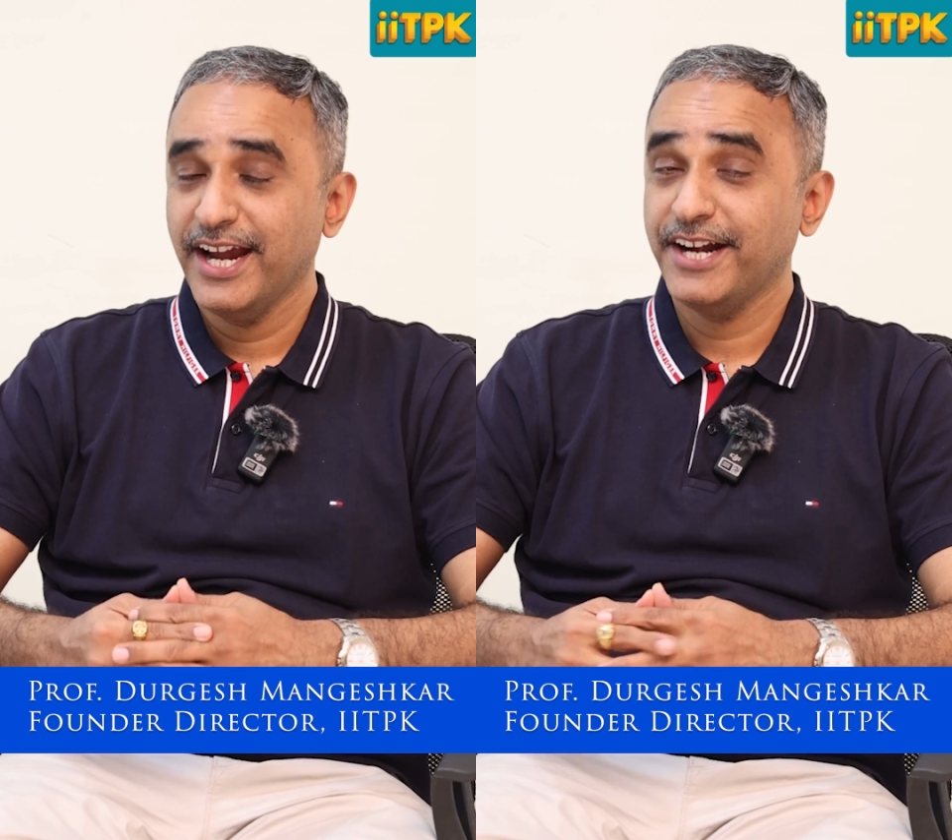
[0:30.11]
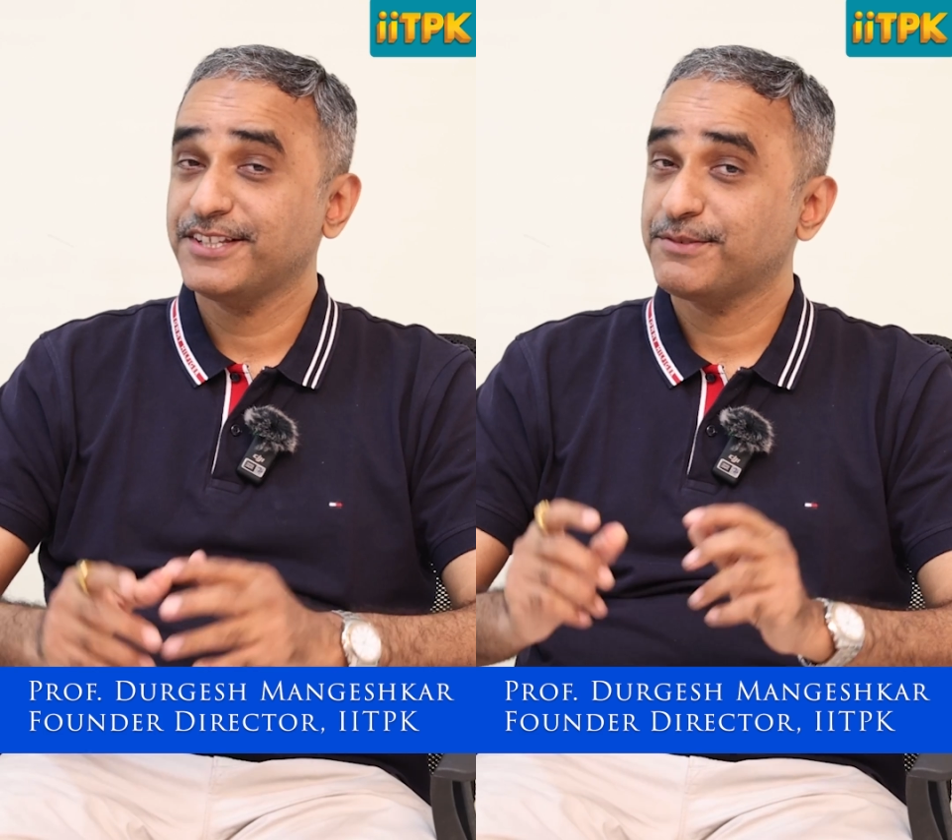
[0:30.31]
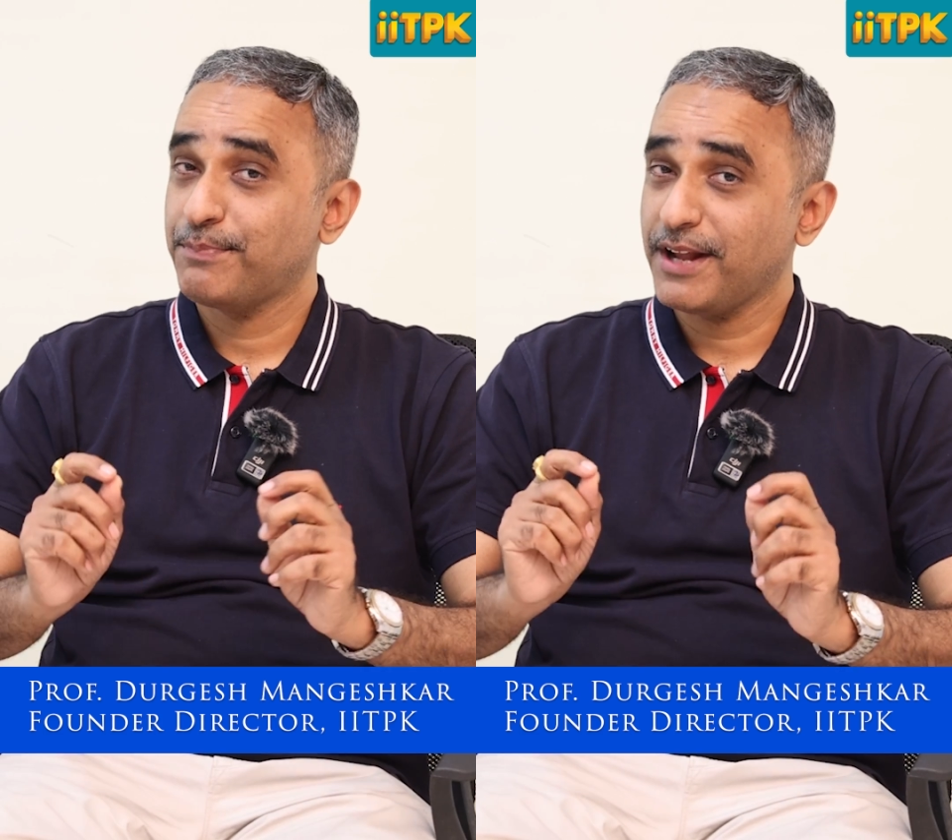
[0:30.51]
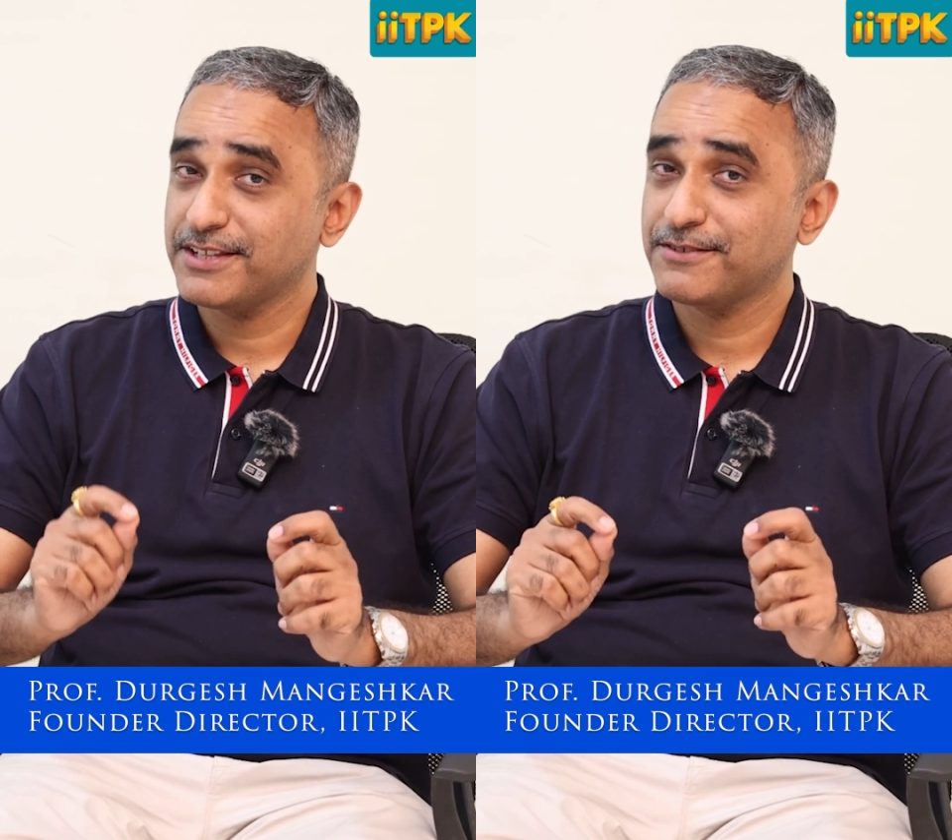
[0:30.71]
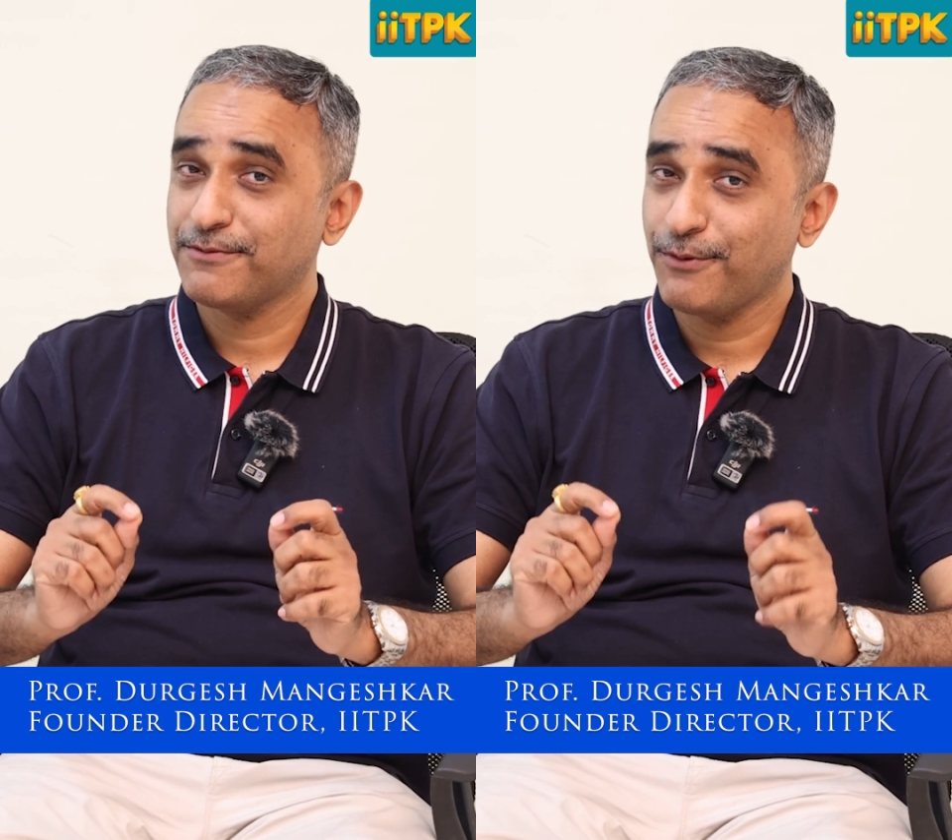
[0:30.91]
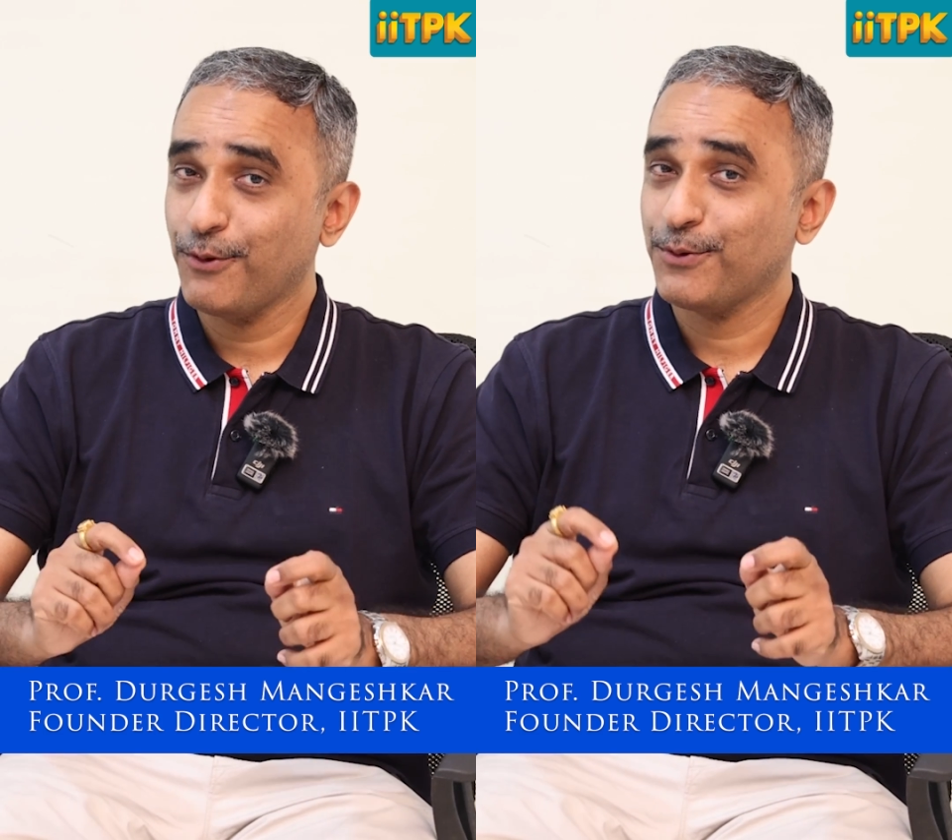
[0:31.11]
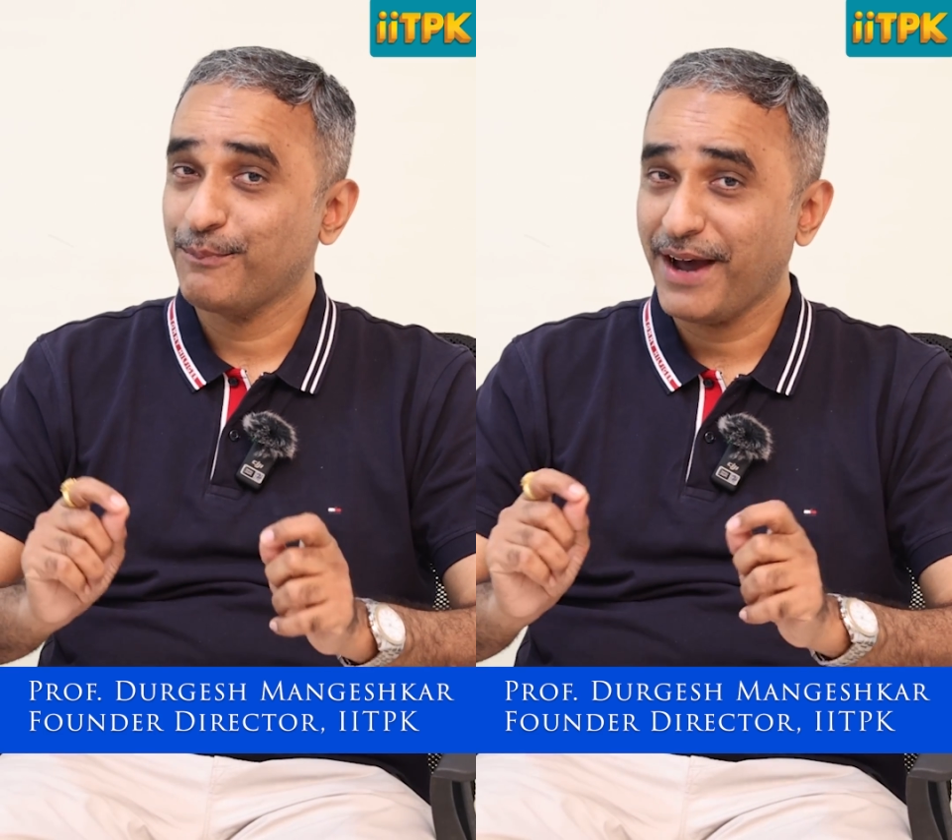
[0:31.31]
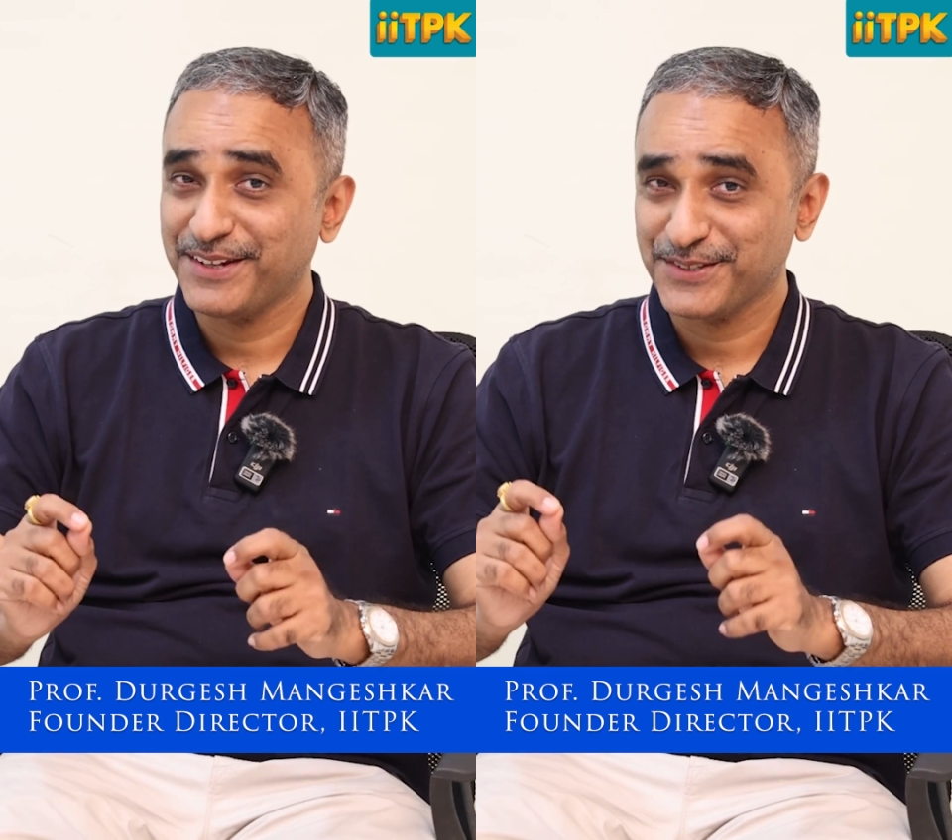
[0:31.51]
It is plus
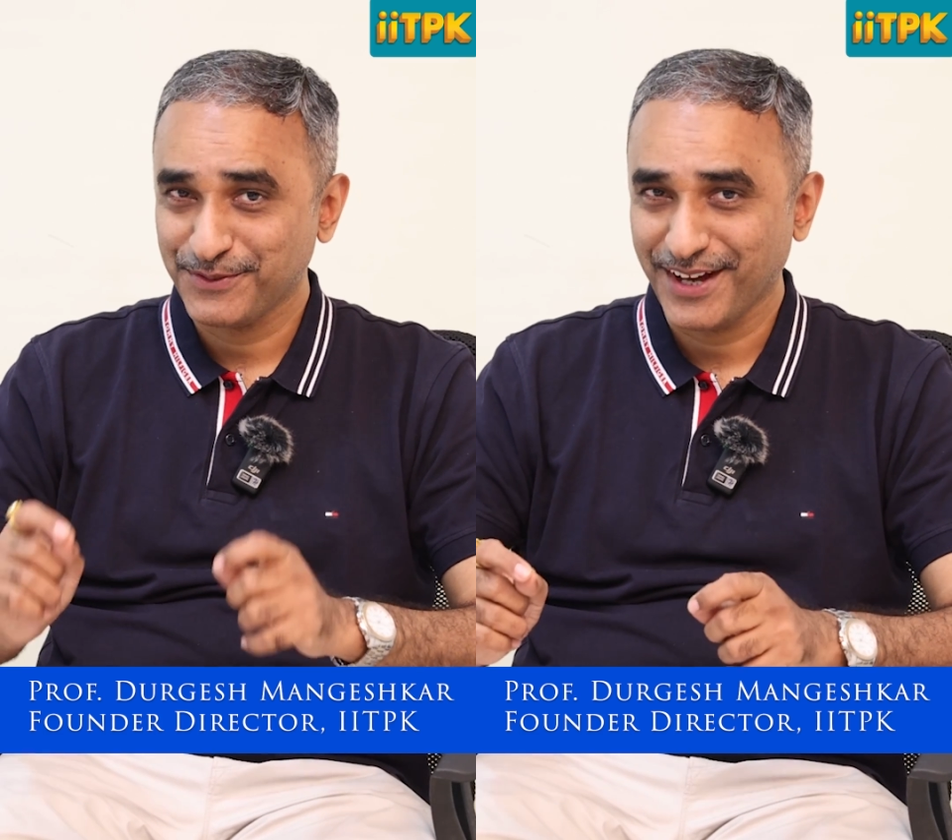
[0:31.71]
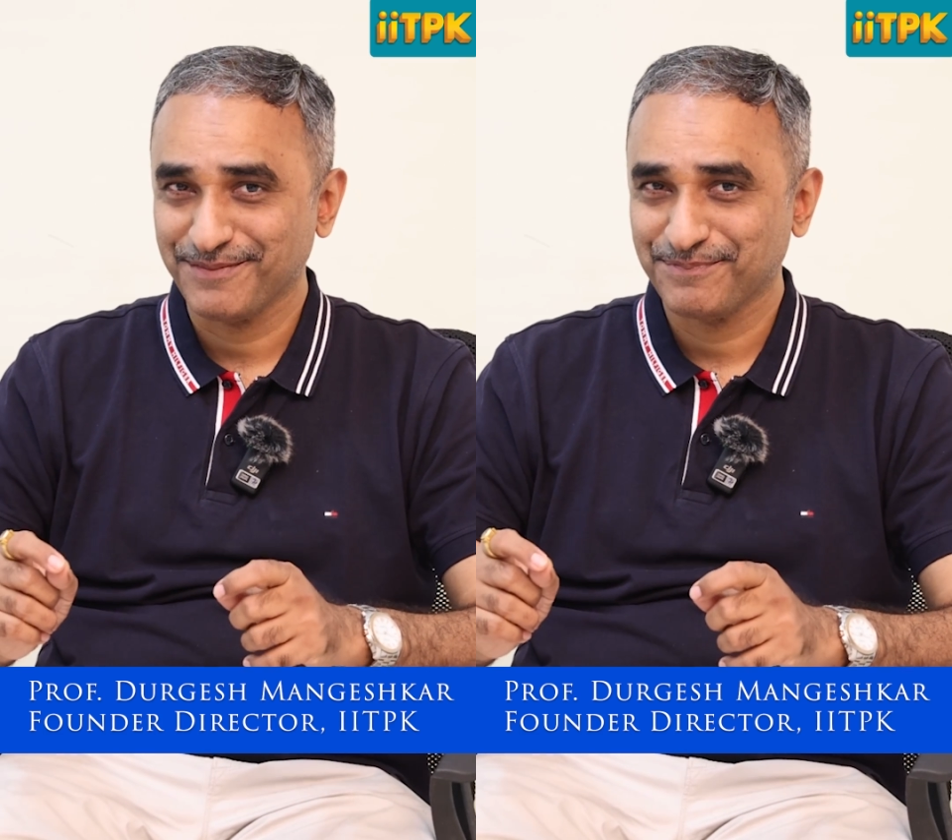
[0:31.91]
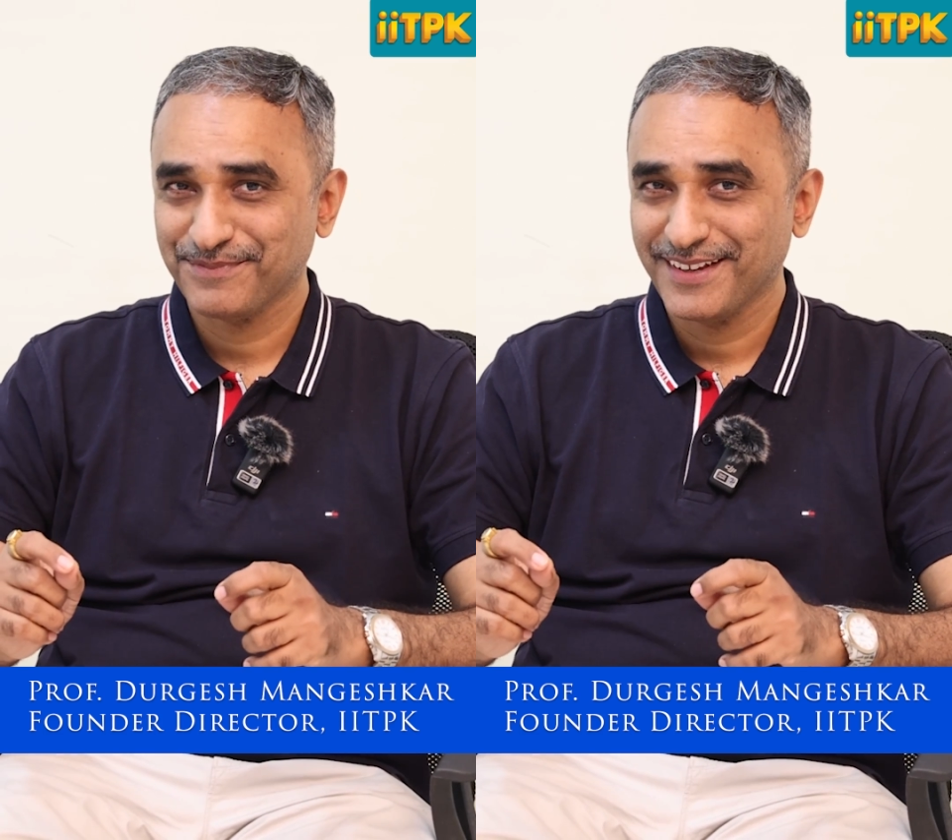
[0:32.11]
4 minus 1.